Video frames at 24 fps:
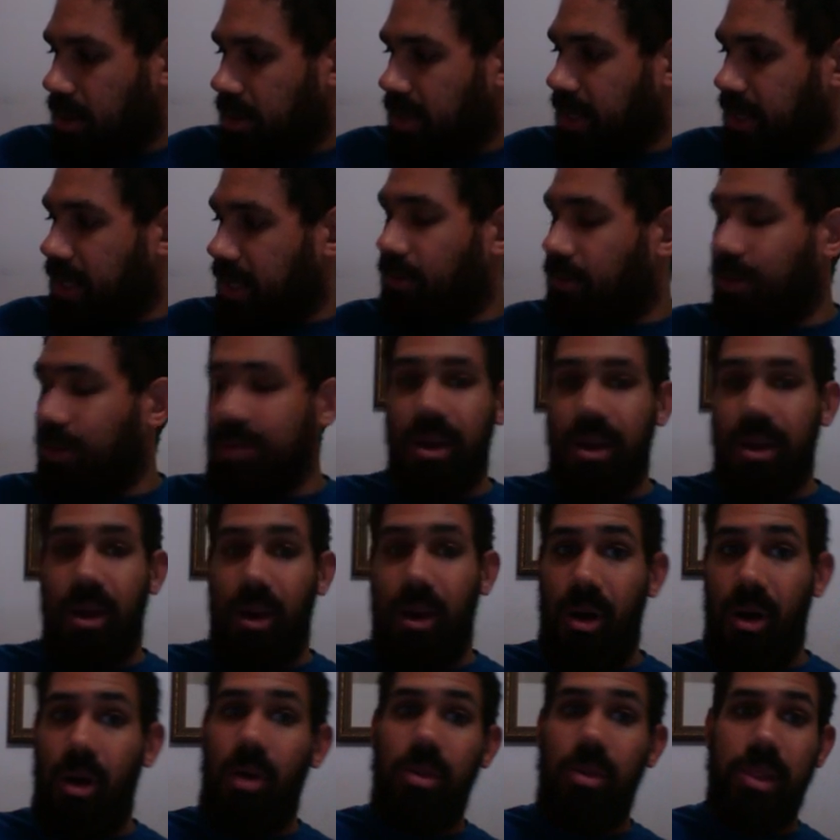He was the
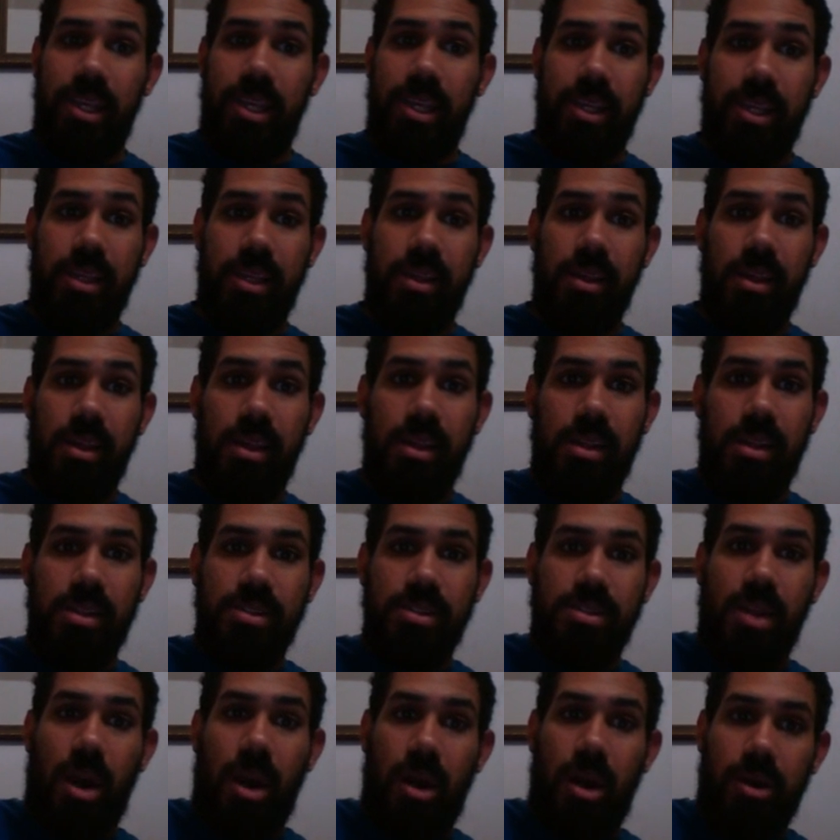only
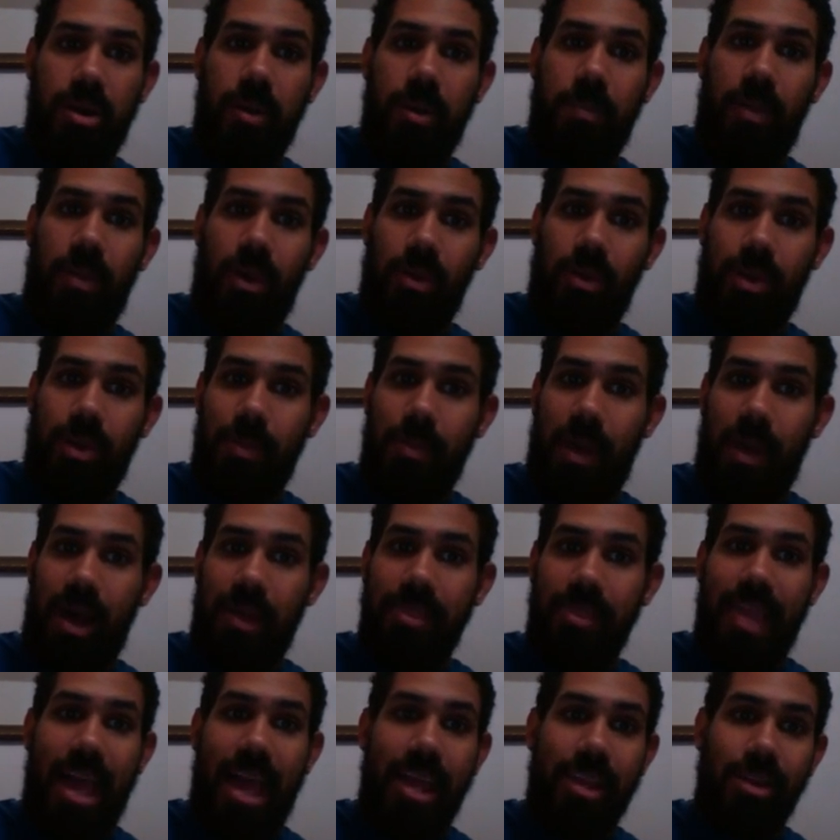starter Pokemon
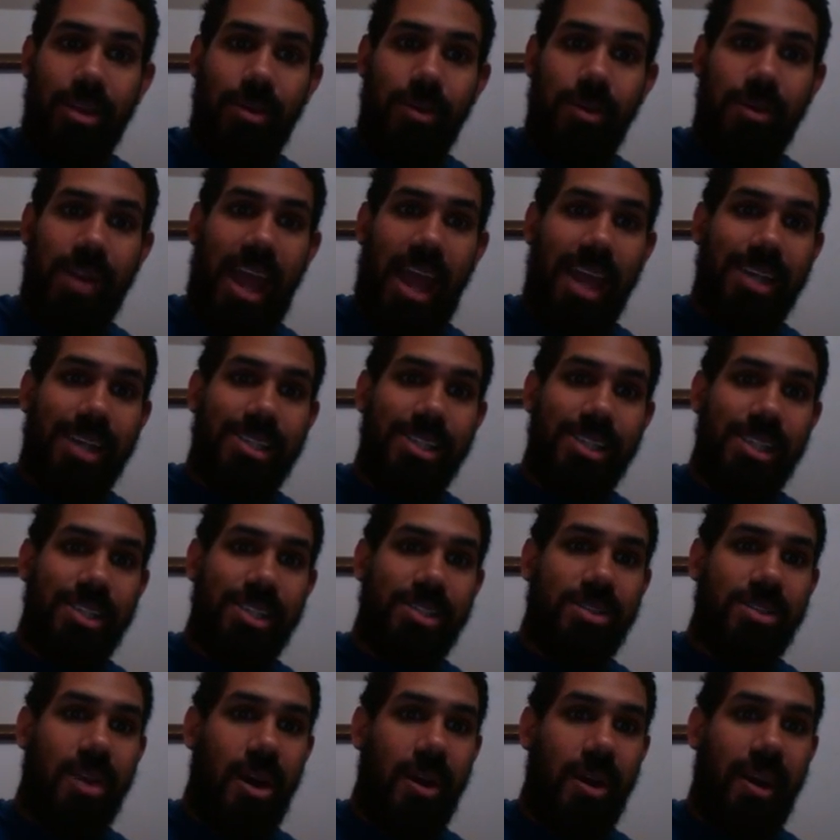that you would actually
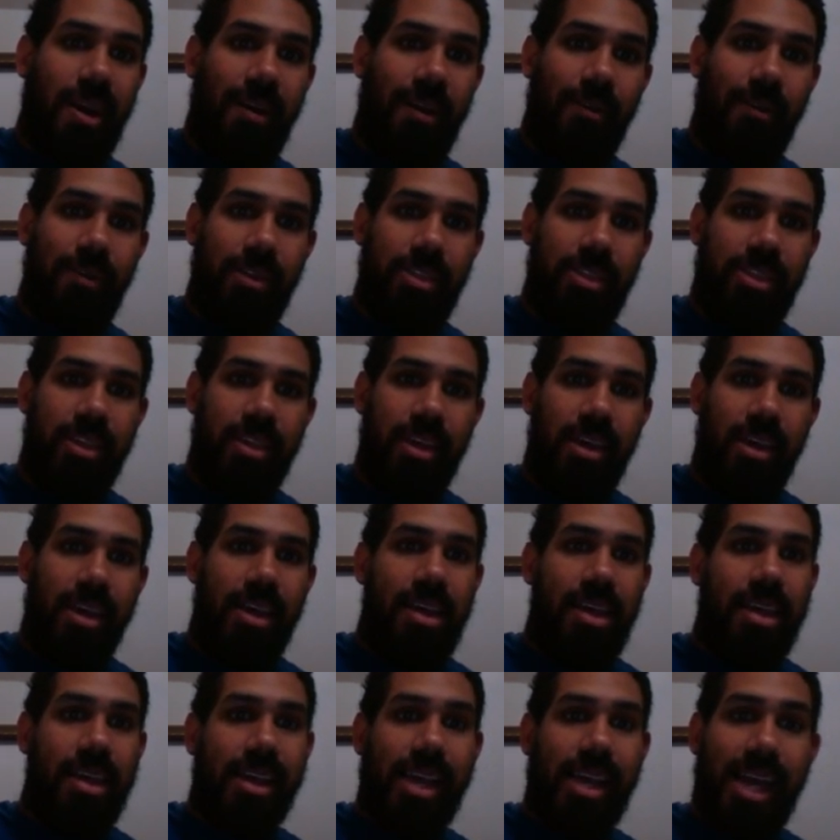start out with.
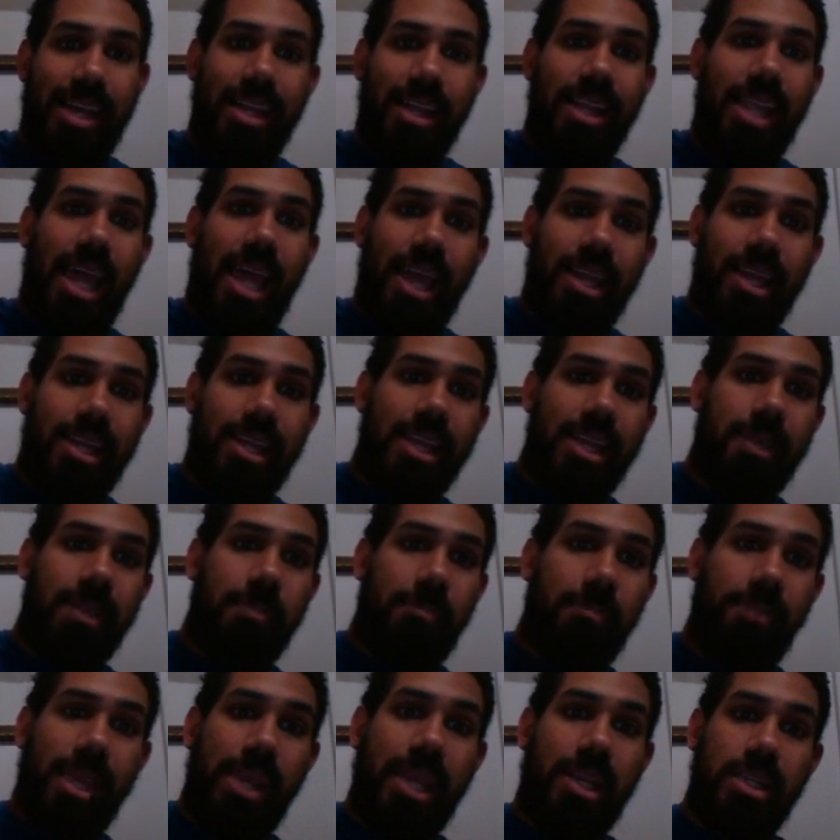Kind of like in
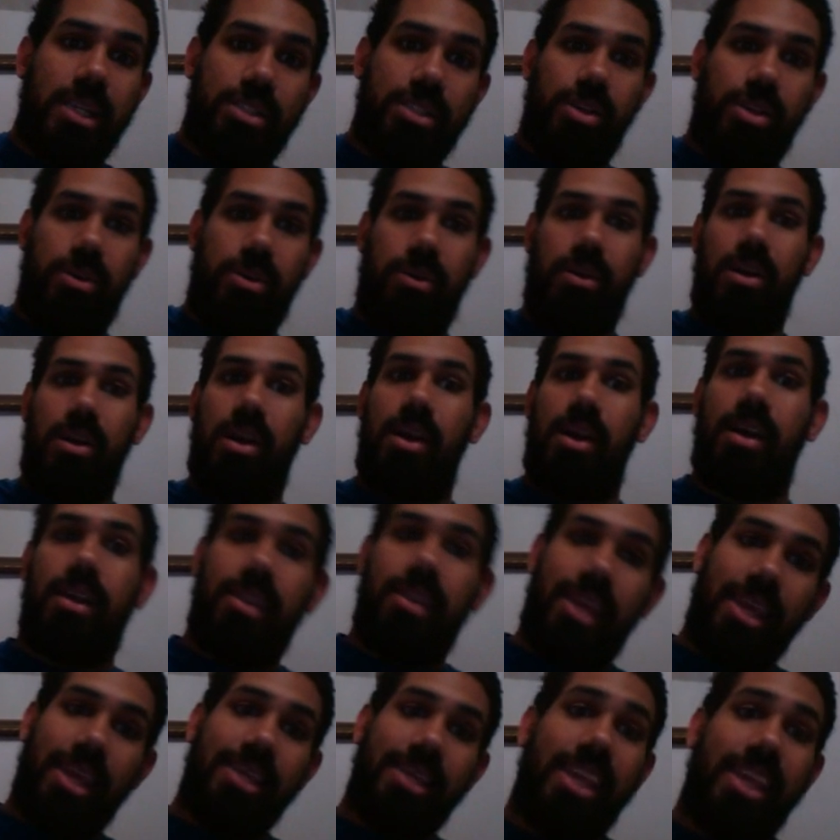Pikachu.
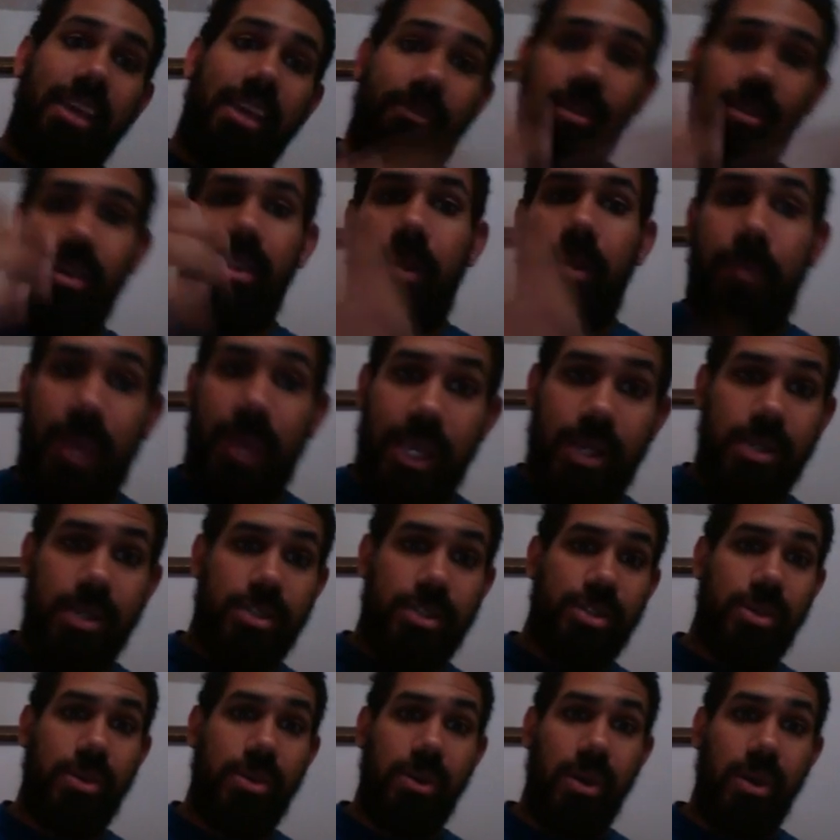They give you the
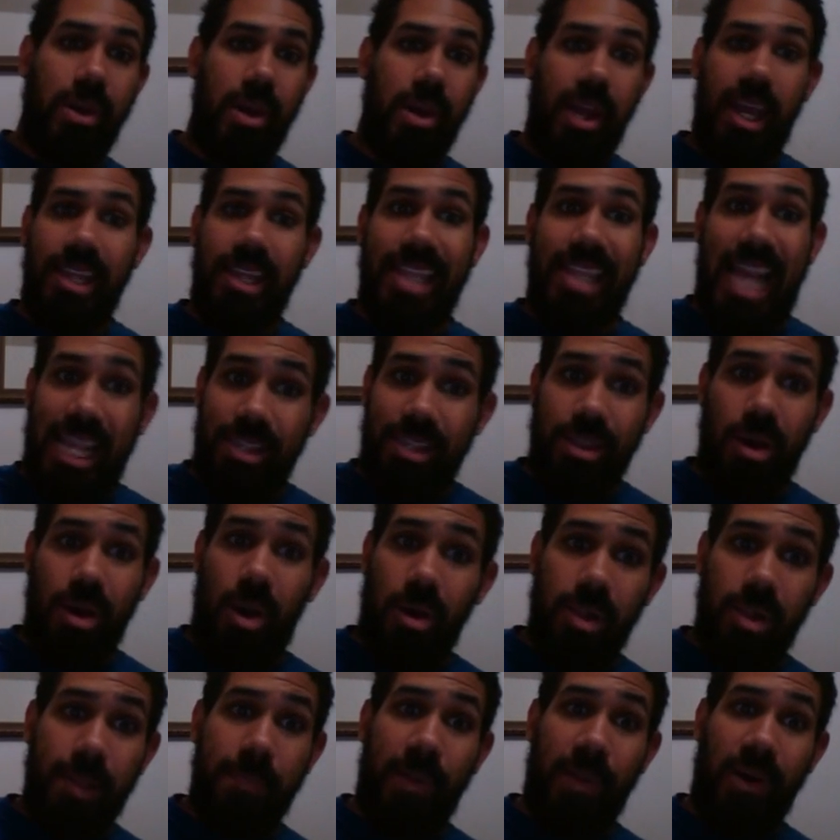Pikachu, and that's the
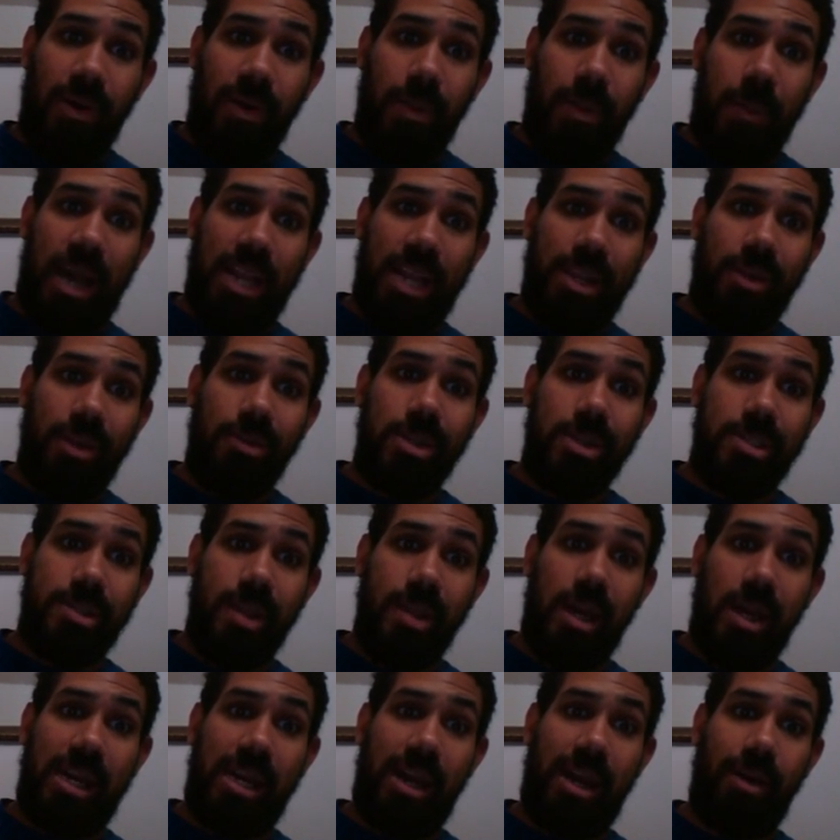only Pokemon you would
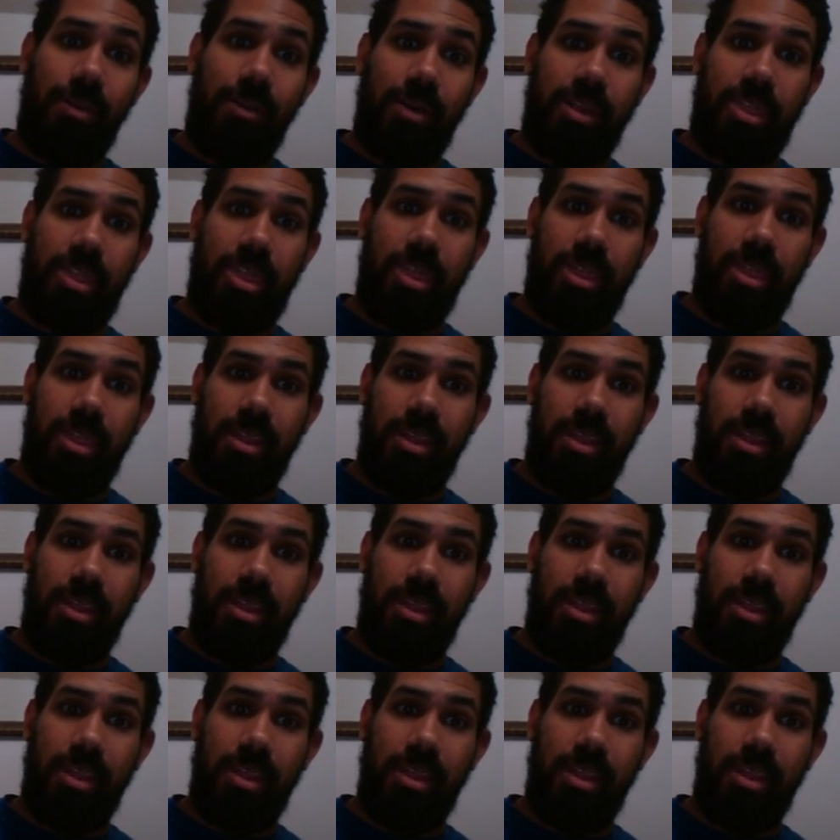start out with.